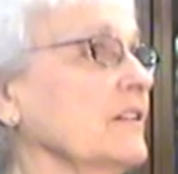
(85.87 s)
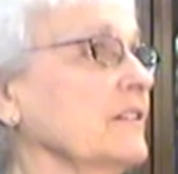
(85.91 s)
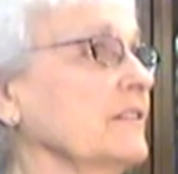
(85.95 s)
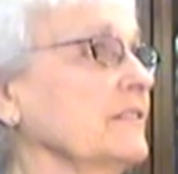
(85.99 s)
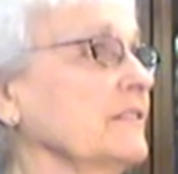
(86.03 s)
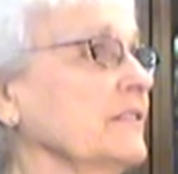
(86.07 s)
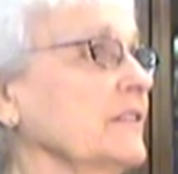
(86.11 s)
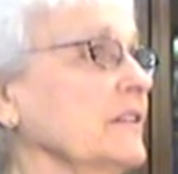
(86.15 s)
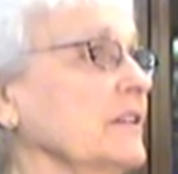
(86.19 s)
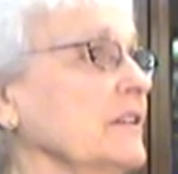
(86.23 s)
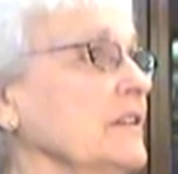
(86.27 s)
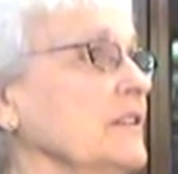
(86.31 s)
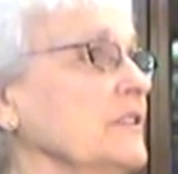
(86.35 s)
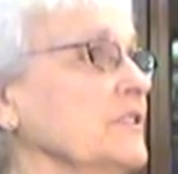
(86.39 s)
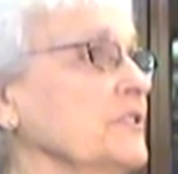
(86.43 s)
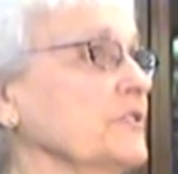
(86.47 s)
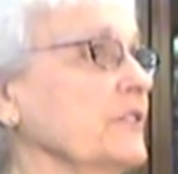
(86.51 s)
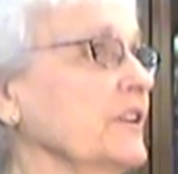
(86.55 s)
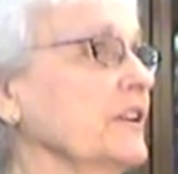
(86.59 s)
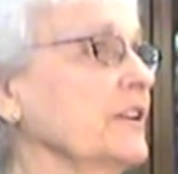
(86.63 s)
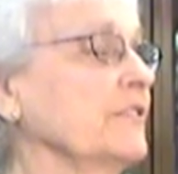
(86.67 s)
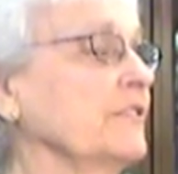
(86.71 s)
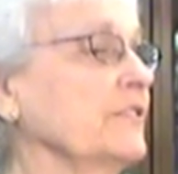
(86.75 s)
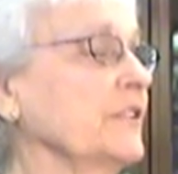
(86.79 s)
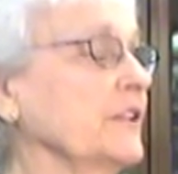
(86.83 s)
of
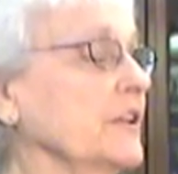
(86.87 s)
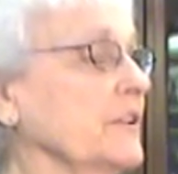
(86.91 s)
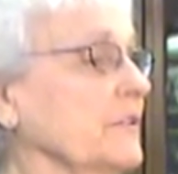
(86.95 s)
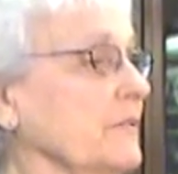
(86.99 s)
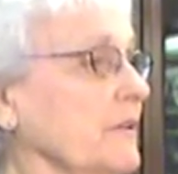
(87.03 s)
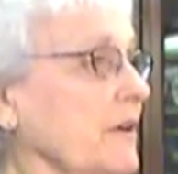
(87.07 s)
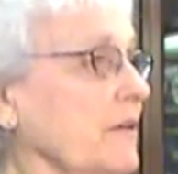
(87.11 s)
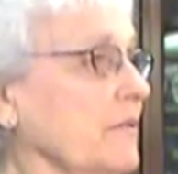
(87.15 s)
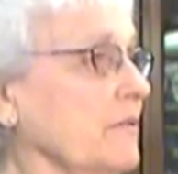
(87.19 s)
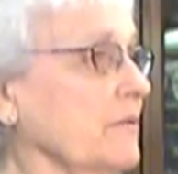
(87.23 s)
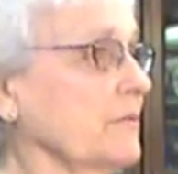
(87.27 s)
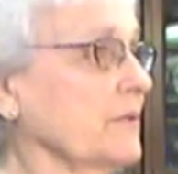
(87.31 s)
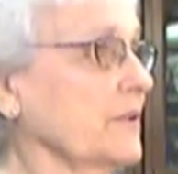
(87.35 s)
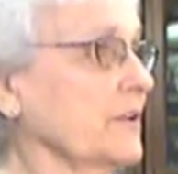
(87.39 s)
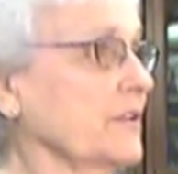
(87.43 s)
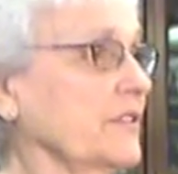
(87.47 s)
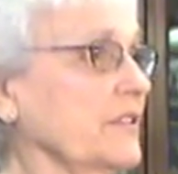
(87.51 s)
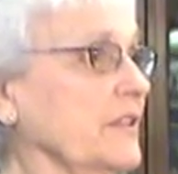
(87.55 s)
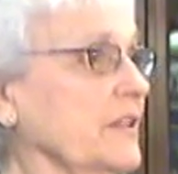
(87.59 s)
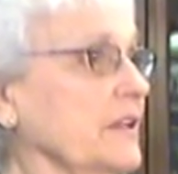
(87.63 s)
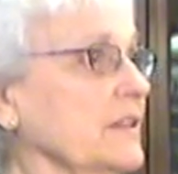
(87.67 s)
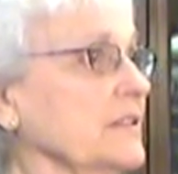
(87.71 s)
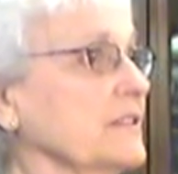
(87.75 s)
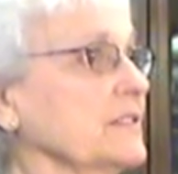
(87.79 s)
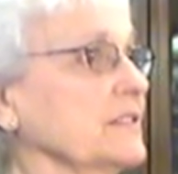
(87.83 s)
trying to figure out where
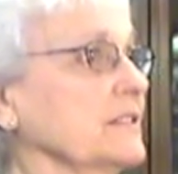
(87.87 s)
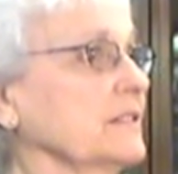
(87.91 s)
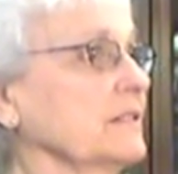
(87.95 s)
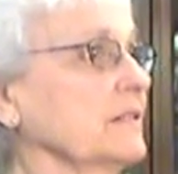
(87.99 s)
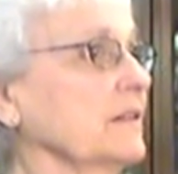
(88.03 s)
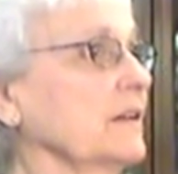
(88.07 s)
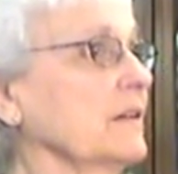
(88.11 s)
things